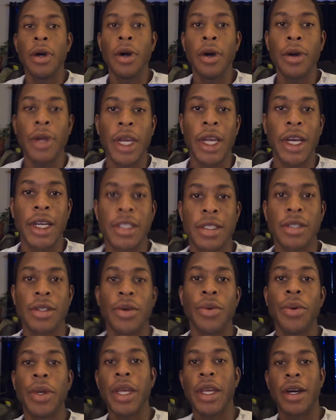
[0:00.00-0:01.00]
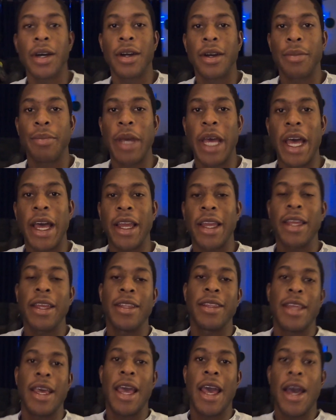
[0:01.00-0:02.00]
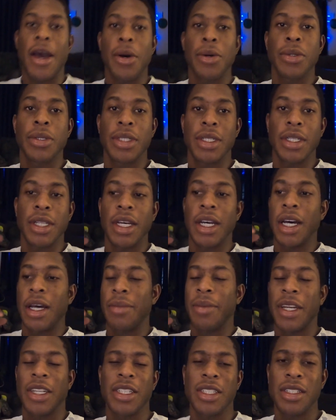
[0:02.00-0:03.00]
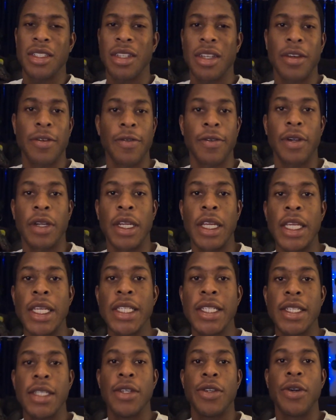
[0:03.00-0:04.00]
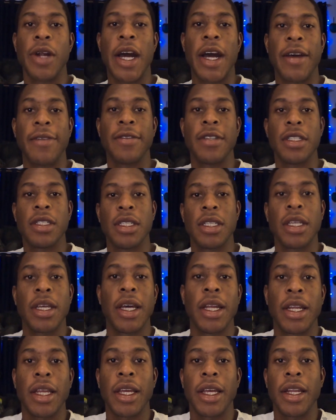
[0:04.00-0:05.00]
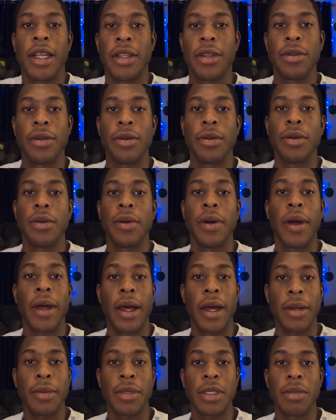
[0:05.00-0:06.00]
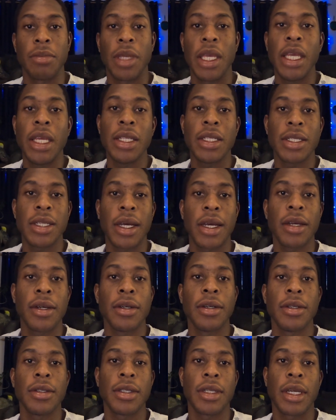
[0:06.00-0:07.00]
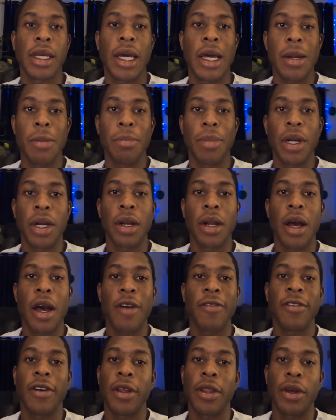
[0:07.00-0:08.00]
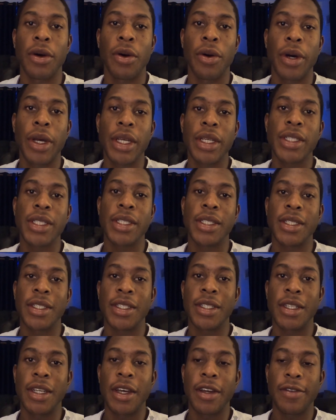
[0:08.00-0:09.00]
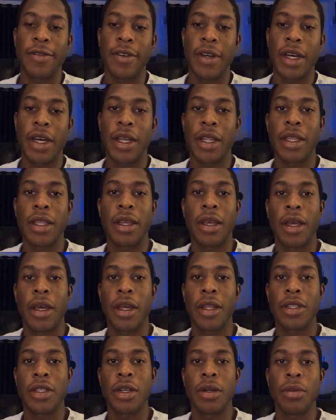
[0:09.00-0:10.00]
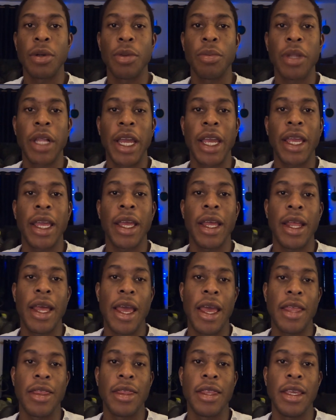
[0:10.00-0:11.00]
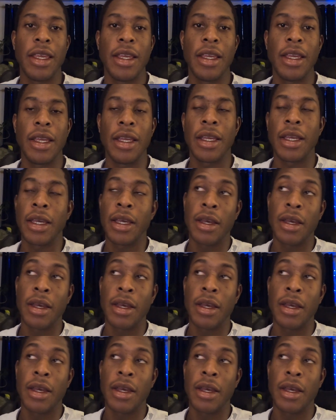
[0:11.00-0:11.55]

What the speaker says: Okay guys, so we are back in the house. I just took it for an easy drive just to kind of get it through some heat cycles and kind of burn off all the oils and stuff on the turbo blanket and the